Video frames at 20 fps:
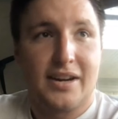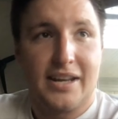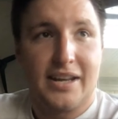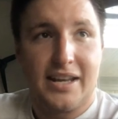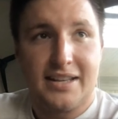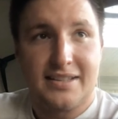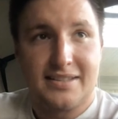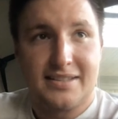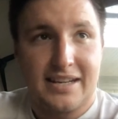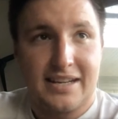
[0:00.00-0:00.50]

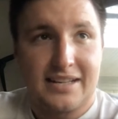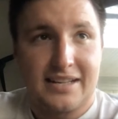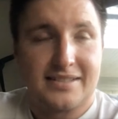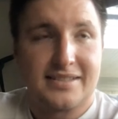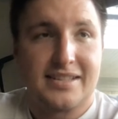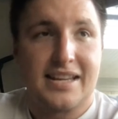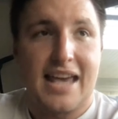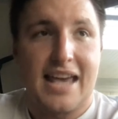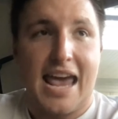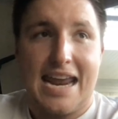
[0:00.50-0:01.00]
in 6
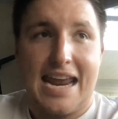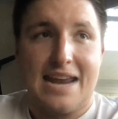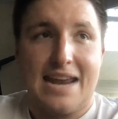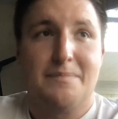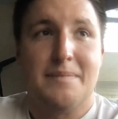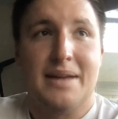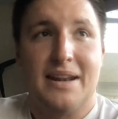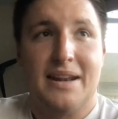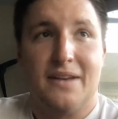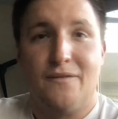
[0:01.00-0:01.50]
to
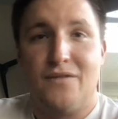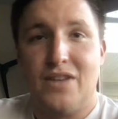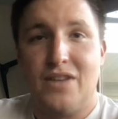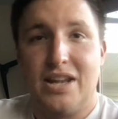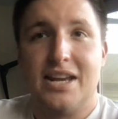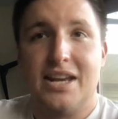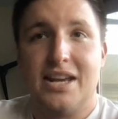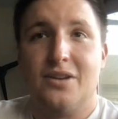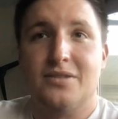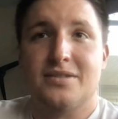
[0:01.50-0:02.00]
8 minute
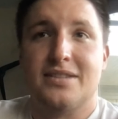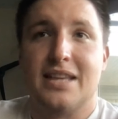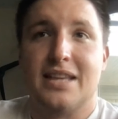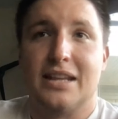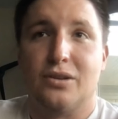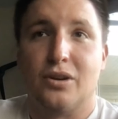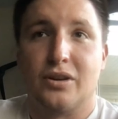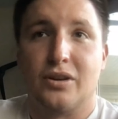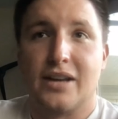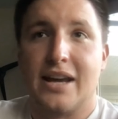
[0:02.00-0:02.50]
videos
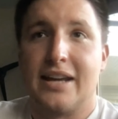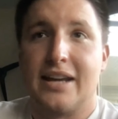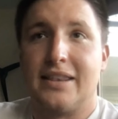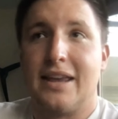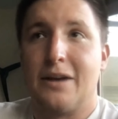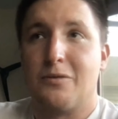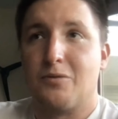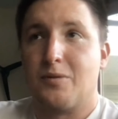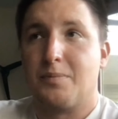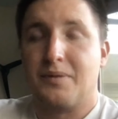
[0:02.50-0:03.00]
that looked like
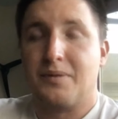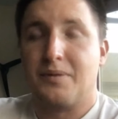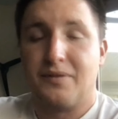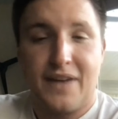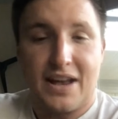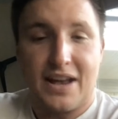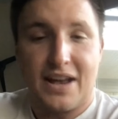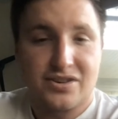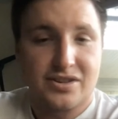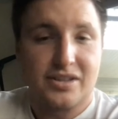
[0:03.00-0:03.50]
they were
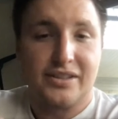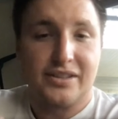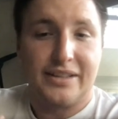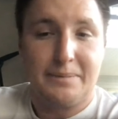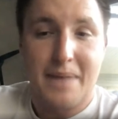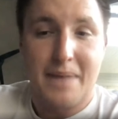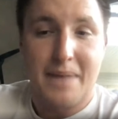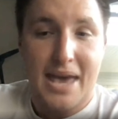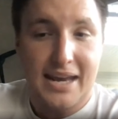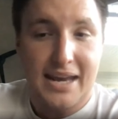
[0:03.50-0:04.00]
professionally
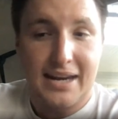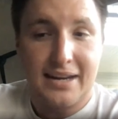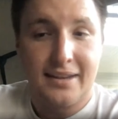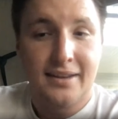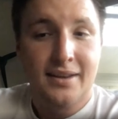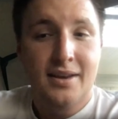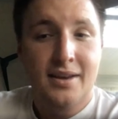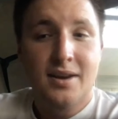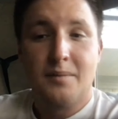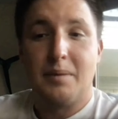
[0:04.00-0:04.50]
made
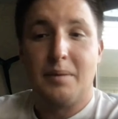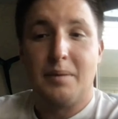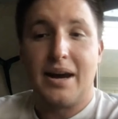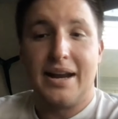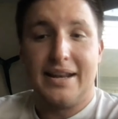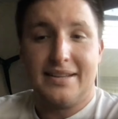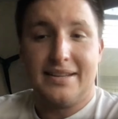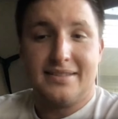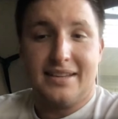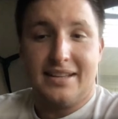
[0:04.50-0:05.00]

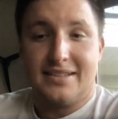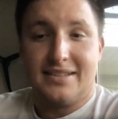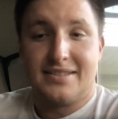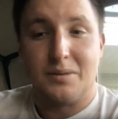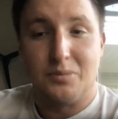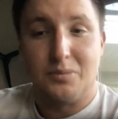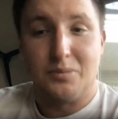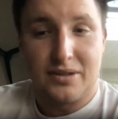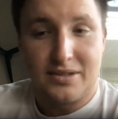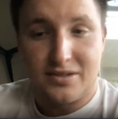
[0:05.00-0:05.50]
by it's
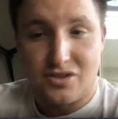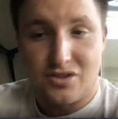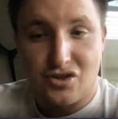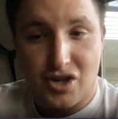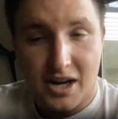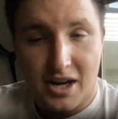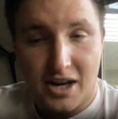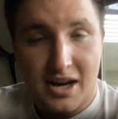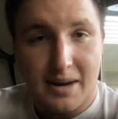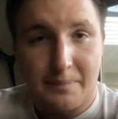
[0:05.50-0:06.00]
someone's
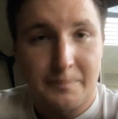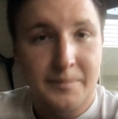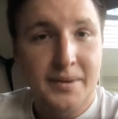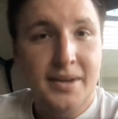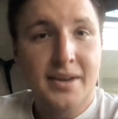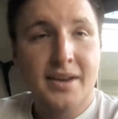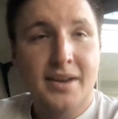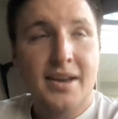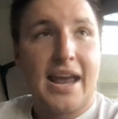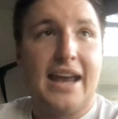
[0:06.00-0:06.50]
job.
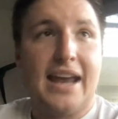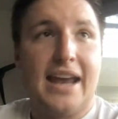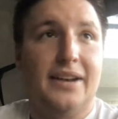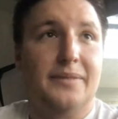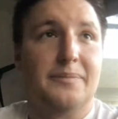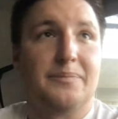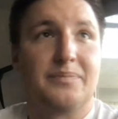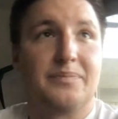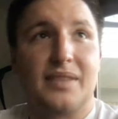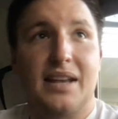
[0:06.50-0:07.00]

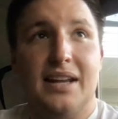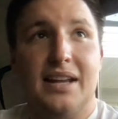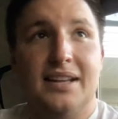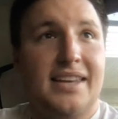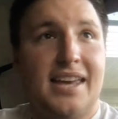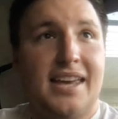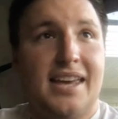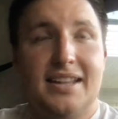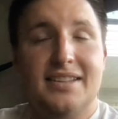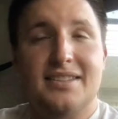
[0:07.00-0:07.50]
And
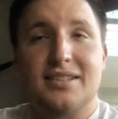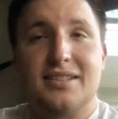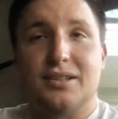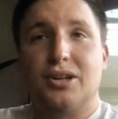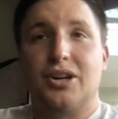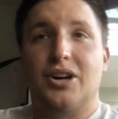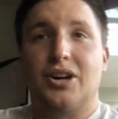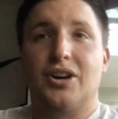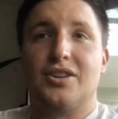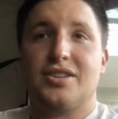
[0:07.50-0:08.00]
kids
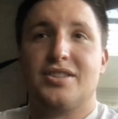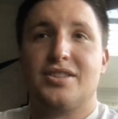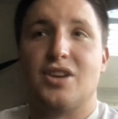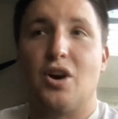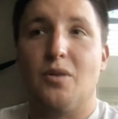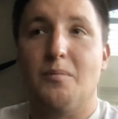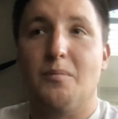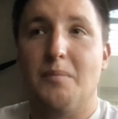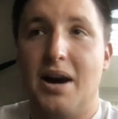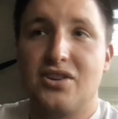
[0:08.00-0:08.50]
learned
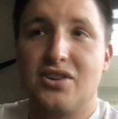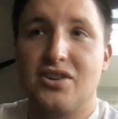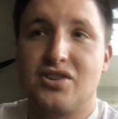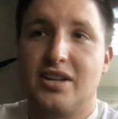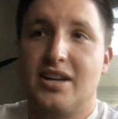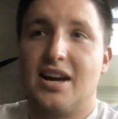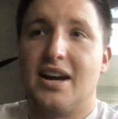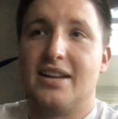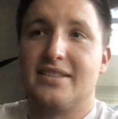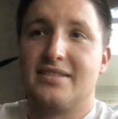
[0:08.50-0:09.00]
so much
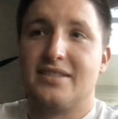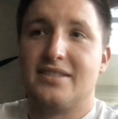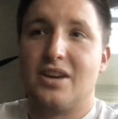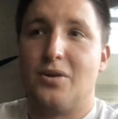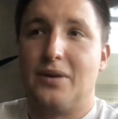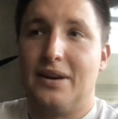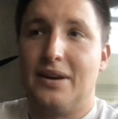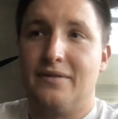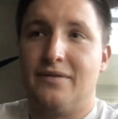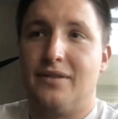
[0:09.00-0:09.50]
and got
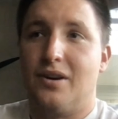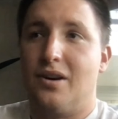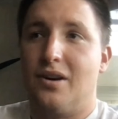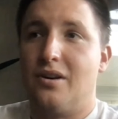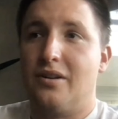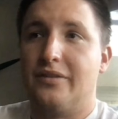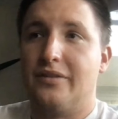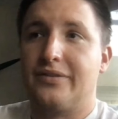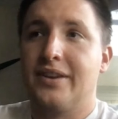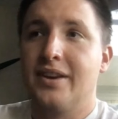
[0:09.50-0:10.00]
so
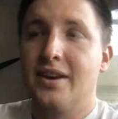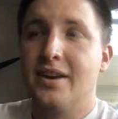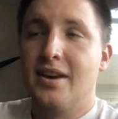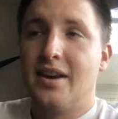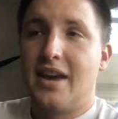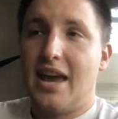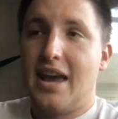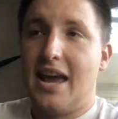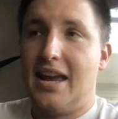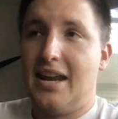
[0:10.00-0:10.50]
involved
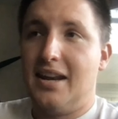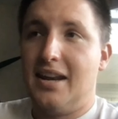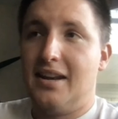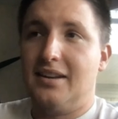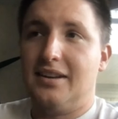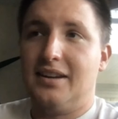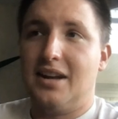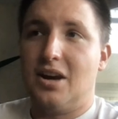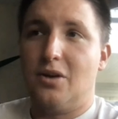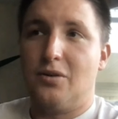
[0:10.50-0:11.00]
and,
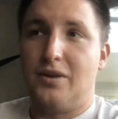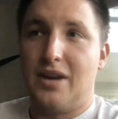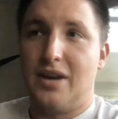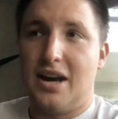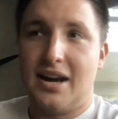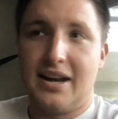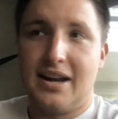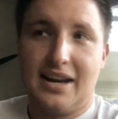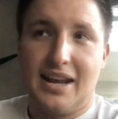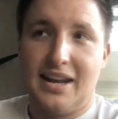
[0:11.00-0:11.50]

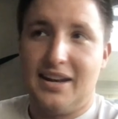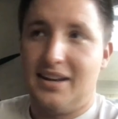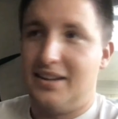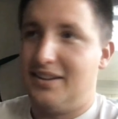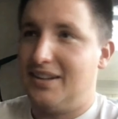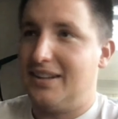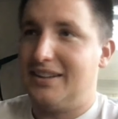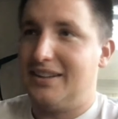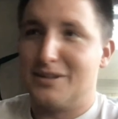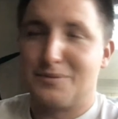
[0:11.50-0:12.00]
got
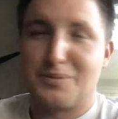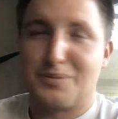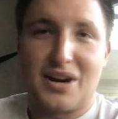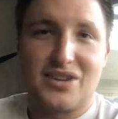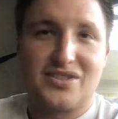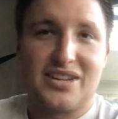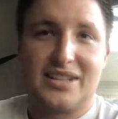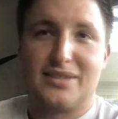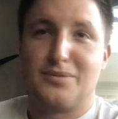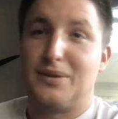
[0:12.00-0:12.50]
and did these
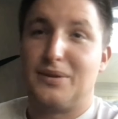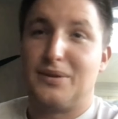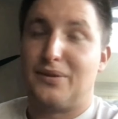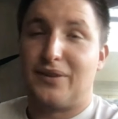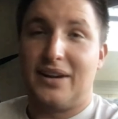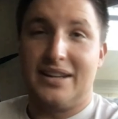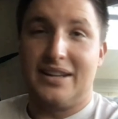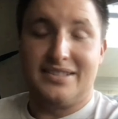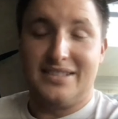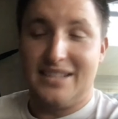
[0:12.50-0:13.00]
projects with
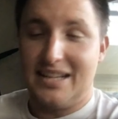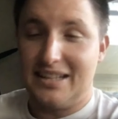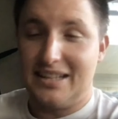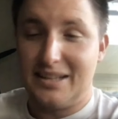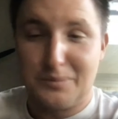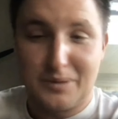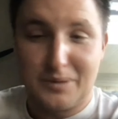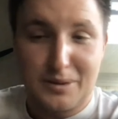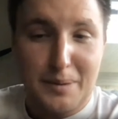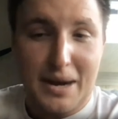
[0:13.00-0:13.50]
friends, did
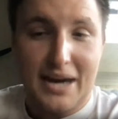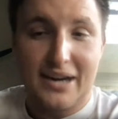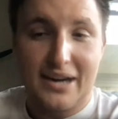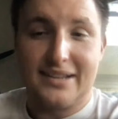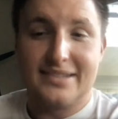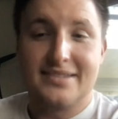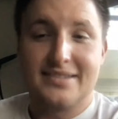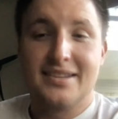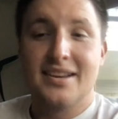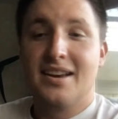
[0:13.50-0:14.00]
them with
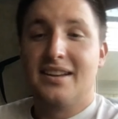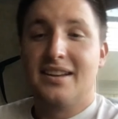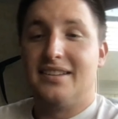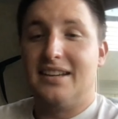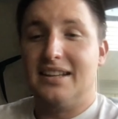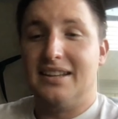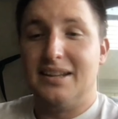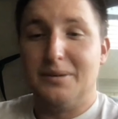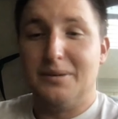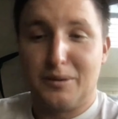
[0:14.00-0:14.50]
parents,
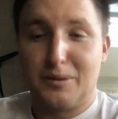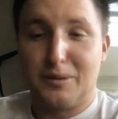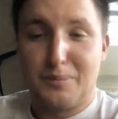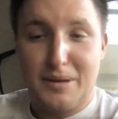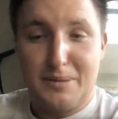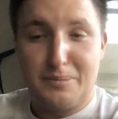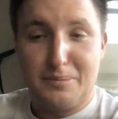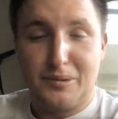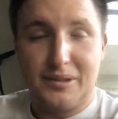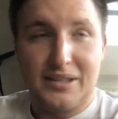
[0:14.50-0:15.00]
did them with
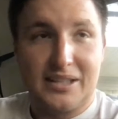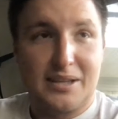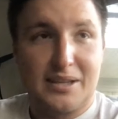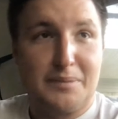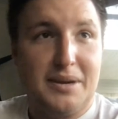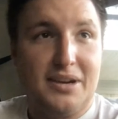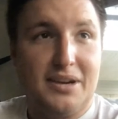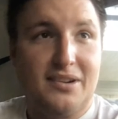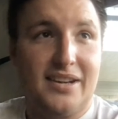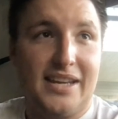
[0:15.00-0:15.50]
people in the
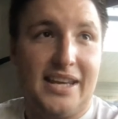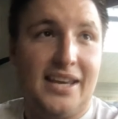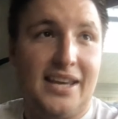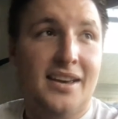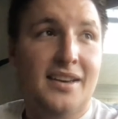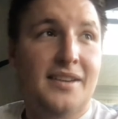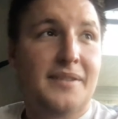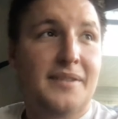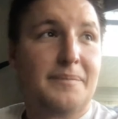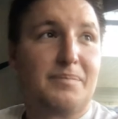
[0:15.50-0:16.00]
community.
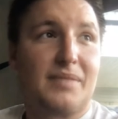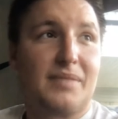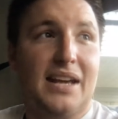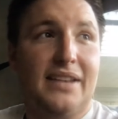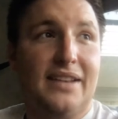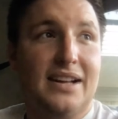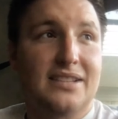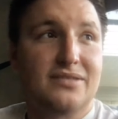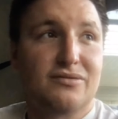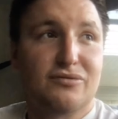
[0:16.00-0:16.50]

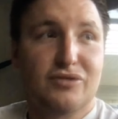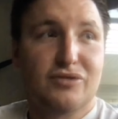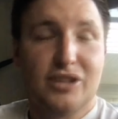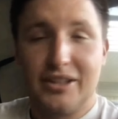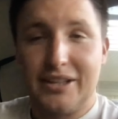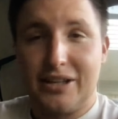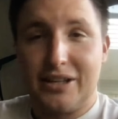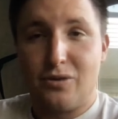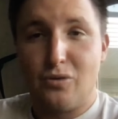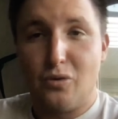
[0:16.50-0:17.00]
And that's
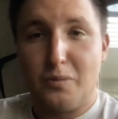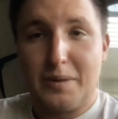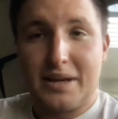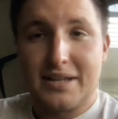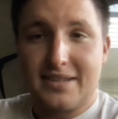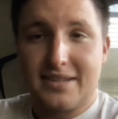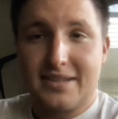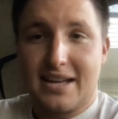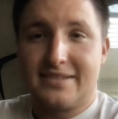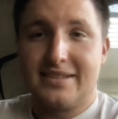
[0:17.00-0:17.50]
really cool
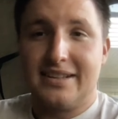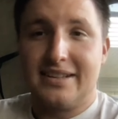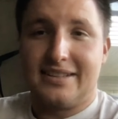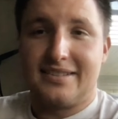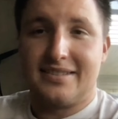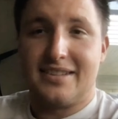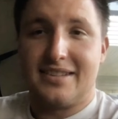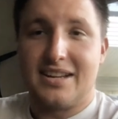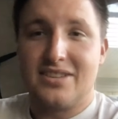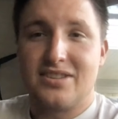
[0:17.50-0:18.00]
because that's an
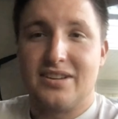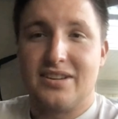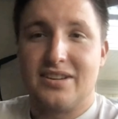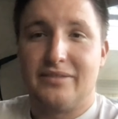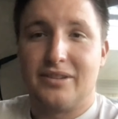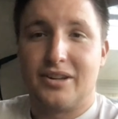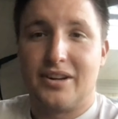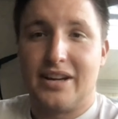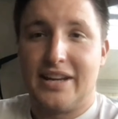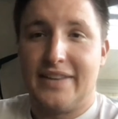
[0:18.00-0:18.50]
extension of
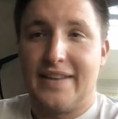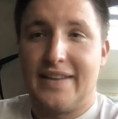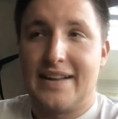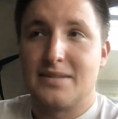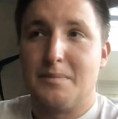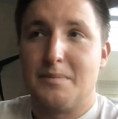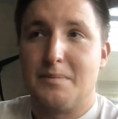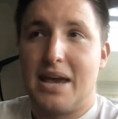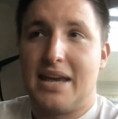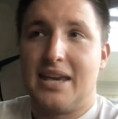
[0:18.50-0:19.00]
learning and
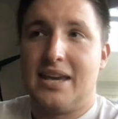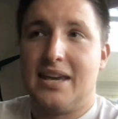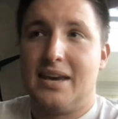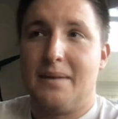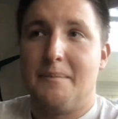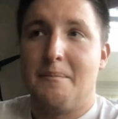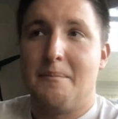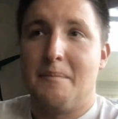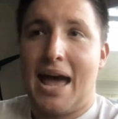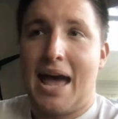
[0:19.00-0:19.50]
that's making
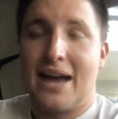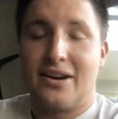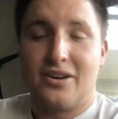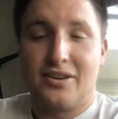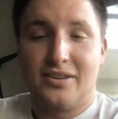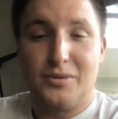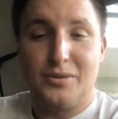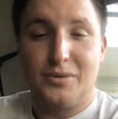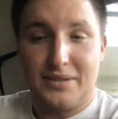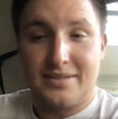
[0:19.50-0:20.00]
it
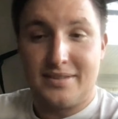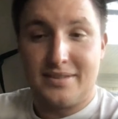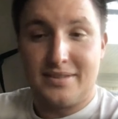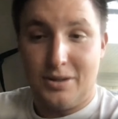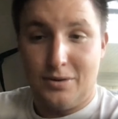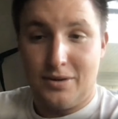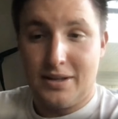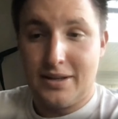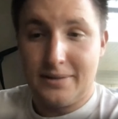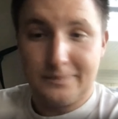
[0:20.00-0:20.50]
matter to a
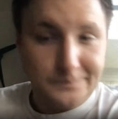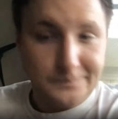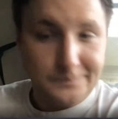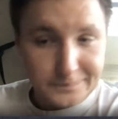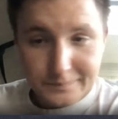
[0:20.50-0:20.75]
student.